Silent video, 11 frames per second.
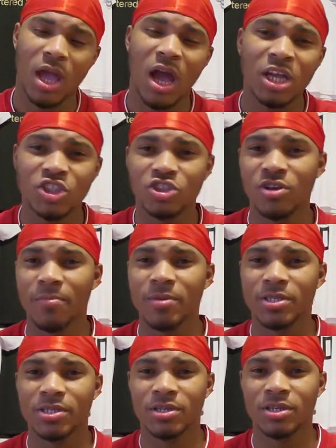Andrew
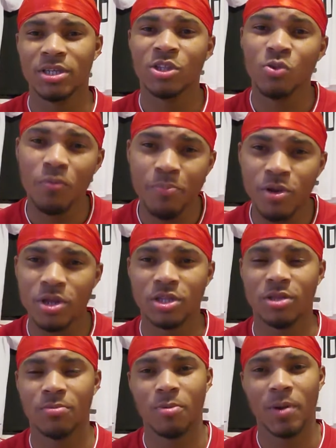Roberts, you're too
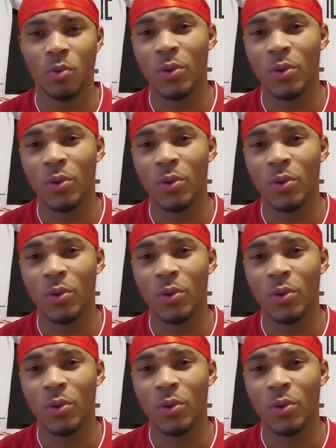predictable, man.